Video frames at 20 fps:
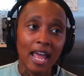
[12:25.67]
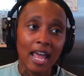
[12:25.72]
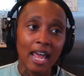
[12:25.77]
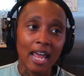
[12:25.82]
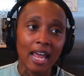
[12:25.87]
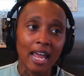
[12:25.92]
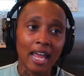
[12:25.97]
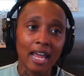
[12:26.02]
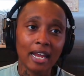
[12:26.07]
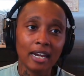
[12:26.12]

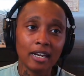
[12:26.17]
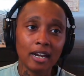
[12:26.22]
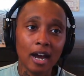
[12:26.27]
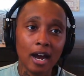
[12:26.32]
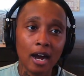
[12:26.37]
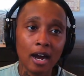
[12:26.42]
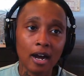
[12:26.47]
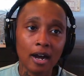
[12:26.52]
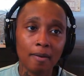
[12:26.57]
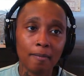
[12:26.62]
And
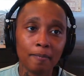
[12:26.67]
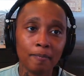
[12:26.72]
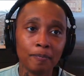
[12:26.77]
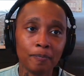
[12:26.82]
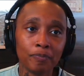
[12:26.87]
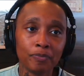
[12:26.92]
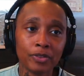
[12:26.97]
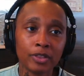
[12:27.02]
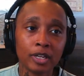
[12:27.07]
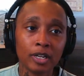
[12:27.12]

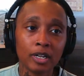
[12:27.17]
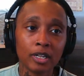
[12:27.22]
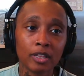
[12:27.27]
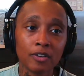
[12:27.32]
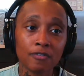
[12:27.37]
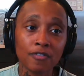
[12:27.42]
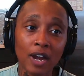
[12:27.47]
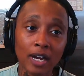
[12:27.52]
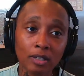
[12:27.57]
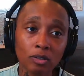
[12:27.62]

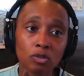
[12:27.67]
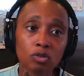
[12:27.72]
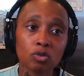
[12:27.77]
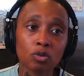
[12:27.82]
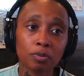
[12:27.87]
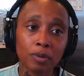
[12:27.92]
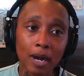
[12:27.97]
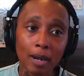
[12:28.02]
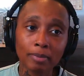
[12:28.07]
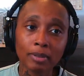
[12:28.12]
the finals
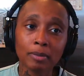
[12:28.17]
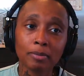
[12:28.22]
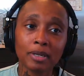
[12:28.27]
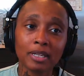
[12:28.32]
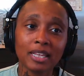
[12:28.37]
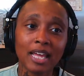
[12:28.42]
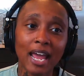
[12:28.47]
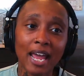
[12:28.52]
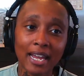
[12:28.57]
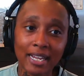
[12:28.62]
will probably
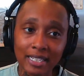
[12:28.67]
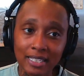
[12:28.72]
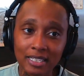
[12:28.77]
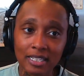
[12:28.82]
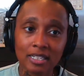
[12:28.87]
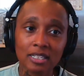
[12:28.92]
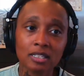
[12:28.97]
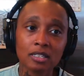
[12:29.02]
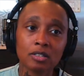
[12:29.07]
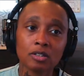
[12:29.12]
be the
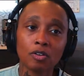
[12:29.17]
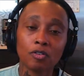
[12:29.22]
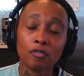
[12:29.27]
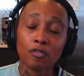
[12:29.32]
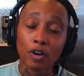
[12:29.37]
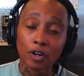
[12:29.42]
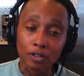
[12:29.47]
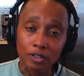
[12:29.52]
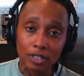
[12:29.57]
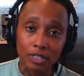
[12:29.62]
Aces
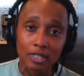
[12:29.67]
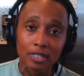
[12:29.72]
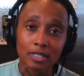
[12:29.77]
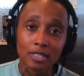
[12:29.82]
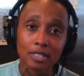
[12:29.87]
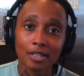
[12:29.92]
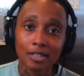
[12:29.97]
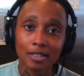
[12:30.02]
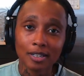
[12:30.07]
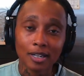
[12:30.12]

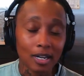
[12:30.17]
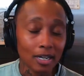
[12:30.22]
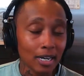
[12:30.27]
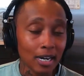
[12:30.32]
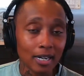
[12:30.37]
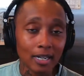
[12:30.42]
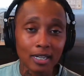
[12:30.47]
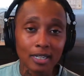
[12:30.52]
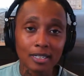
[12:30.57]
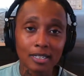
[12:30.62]
versus the
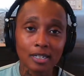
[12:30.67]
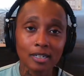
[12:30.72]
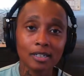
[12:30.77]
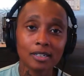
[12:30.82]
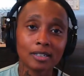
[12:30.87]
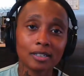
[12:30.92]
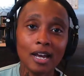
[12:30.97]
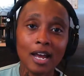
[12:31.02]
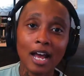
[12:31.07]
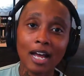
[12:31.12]
Connecticut
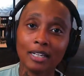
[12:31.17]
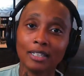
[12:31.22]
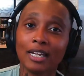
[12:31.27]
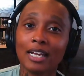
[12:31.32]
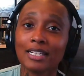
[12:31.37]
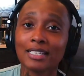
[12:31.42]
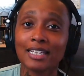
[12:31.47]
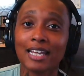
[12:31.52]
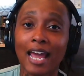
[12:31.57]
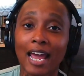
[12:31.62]
Sun.
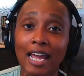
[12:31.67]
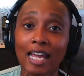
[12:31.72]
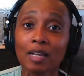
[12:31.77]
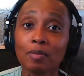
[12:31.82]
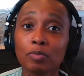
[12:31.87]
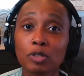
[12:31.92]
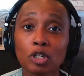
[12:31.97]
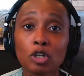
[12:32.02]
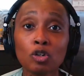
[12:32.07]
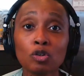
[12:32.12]
Unless
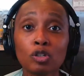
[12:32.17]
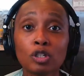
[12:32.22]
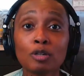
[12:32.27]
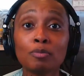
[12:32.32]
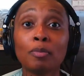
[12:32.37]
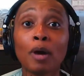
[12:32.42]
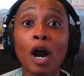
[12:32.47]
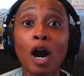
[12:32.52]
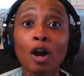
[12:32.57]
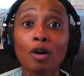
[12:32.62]
game 2
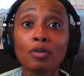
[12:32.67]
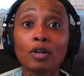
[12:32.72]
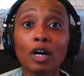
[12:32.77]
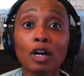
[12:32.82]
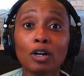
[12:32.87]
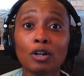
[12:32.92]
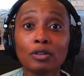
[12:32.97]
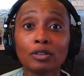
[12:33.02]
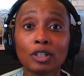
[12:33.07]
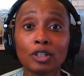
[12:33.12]

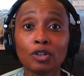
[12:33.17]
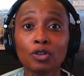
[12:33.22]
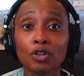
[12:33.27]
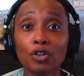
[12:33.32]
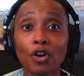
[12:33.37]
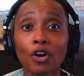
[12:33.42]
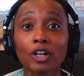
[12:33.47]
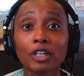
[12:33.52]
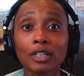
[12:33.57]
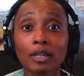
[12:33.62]
tomorrow, the New
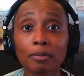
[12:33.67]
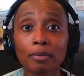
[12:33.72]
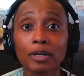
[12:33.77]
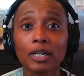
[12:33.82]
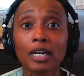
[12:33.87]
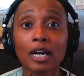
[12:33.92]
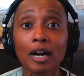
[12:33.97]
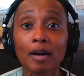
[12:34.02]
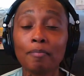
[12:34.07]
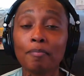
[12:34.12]
York Liberty
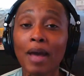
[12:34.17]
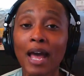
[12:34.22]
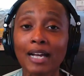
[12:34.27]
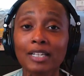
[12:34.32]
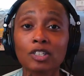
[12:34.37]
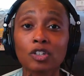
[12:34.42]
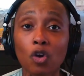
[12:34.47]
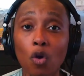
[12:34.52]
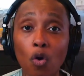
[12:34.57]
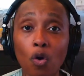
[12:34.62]
come back
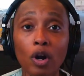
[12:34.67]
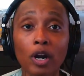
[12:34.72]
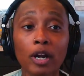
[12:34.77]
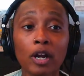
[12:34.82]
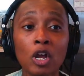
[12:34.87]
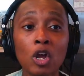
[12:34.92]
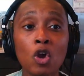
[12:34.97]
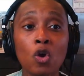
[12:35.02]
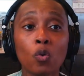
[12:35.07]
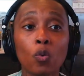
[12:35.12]
scoring
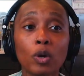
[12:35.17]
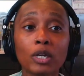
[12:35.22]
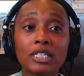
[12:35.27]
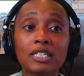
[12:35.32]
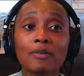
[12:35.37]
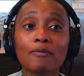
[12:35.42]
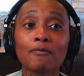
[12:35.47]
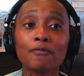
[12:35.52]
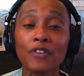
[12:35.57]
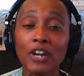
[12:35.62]
with
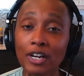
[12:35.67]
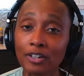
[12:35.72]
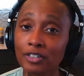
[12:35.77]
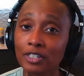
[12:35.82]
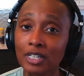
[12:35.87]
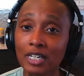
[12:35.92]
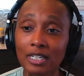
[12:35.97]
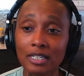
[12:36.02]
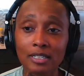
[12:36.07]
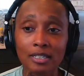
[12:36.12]
some
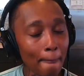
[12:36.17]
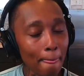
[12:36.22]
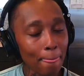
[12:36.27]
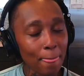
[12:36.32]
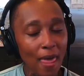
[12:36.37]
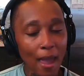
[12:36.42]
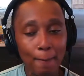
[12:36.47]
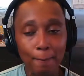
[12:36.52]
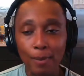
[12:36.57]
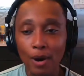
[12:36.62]
fierceness.
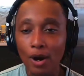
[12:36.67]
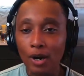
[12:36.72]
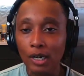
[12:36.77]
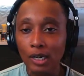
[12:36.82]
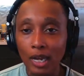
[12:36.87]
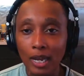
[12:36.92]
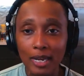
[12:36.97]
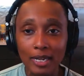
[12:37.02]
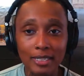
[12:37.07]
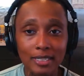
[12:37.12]
That
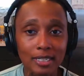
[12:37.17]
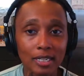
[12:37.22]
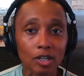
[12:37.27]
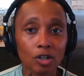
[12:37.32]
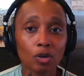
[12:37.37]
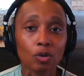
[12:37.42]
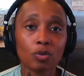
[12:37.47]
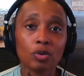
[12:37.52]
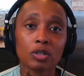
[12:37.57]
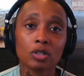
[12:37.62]
Barclays
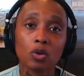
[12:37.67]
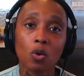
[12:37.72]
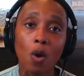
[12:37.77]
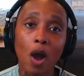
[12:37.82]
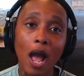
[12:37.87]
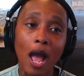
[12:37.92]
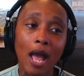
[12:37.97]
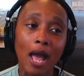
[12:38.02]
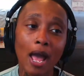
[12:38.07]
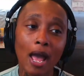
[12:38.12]
Center was
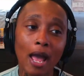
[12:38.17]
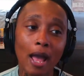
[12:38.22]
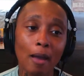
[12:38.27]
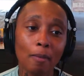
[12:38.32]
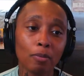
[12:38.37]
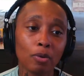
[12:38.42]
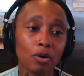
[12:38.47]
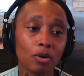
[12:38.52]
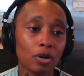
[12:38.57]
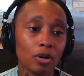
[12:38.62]
quiet,
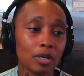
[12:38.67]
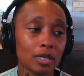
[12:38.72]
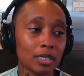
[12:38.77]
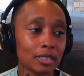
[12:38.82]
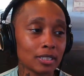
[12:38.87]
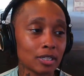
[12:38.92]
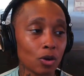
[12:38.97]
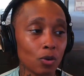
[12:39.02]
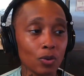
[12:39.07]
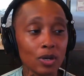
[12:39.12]
boy.
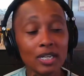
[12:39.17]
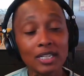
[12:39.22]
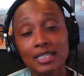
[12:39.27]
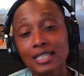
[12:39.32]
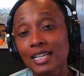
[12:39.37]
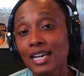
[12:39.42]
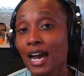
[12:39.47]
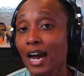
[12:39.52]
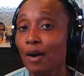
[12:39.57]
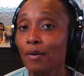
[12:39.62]
So we'll
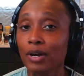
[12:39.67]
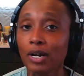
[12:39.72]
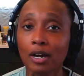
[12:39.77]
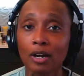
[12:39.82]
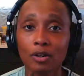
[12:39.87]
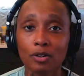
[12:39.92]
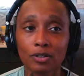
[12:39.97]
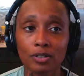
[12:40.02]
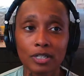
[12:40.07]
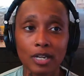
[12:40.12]
see how it
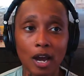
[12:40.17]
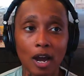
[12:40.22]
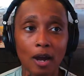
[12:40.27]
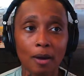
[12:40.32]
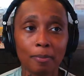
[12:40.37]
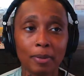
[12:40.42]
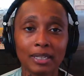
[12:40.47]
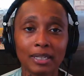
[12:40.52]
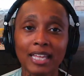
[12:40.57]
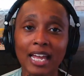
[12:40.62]
goes, y'all.
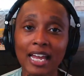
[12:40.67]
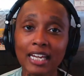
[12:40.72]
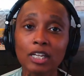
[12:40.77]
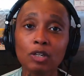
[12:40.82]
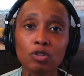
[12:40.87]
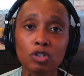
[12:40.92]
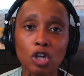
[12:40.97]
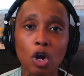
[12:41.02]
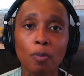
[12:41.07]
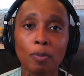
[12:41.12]
But thank
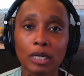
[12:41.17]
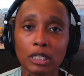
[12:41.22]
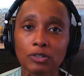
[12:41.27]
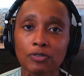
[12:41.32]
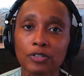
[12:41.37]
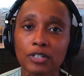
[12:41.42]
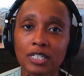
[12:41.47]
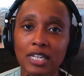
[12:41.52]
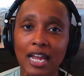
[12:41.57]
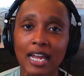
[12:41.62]
you so much
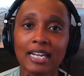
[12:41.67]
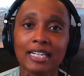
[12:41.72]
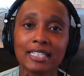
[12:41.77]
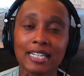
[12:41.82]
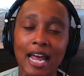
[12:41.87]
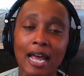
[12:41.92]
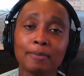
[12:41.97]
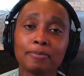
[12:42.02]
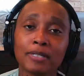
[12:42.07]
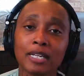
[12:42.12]
for staying
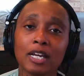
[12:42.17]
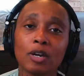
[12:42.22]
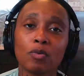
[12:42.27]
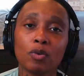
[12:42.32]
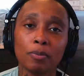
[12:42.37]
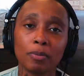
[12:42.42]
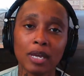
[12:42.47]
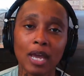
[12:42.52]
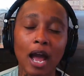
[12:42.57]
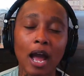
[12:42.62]
tapped in
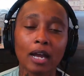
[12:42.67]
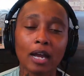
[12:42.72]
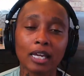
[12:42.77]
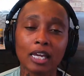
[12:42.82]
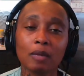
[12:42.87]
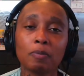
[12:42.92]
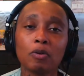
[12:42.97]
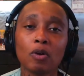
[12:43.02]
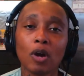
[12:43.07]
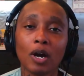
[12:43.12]
with me. I'll
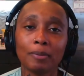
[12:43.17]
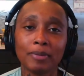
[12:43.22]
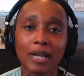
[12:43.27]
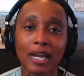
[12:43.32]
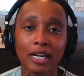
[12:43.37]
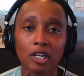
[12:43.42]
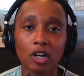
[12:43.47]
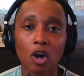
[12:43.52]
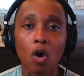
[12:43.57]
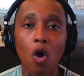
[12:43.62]
keep you
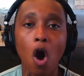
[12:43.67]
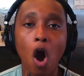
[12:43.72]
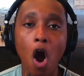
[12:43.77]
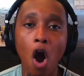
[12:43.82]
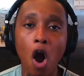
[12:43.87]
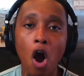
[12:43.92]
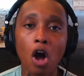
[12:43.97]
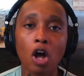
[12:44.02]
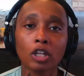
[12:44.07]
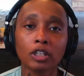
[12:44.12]
updated on
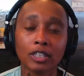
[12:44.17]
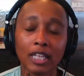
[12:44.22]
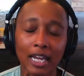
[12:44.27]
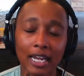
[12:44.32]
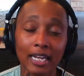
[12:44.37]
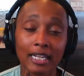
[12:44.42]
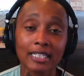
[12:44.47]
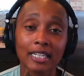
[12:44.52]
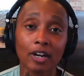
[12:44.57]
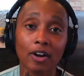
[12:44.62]
all
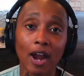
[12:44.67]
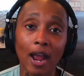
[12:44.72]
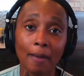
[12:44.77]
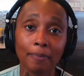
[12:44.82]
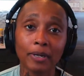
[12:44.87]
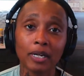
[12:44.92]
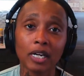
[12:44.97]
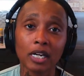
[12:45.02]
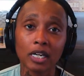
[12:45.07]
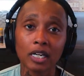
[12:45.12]
things that are
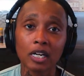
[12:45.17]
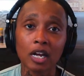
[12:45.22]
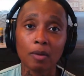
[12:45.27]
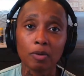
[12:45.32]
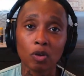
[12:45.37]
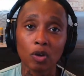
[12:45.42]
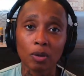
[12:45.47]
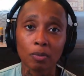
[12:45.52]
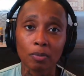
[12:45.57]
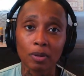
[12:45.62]
happening in the
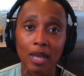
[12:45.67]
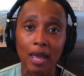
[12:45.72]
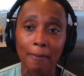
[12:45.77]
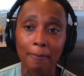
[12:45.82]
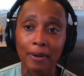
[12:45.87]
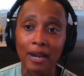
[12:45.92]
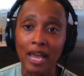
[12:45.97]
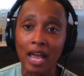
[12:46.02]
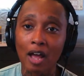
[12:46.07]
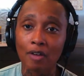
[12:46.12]
WNBA
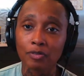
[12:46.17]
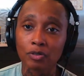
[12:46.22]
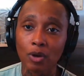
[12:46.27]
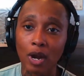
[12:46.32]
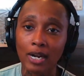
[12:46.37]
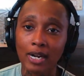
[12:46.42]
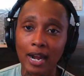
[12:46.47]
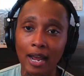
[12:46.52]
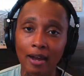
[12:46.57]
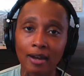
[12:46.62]
playoffs
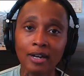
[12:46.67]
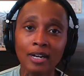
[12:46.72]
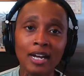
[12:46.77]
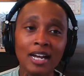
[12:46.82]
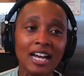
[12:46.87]
right now.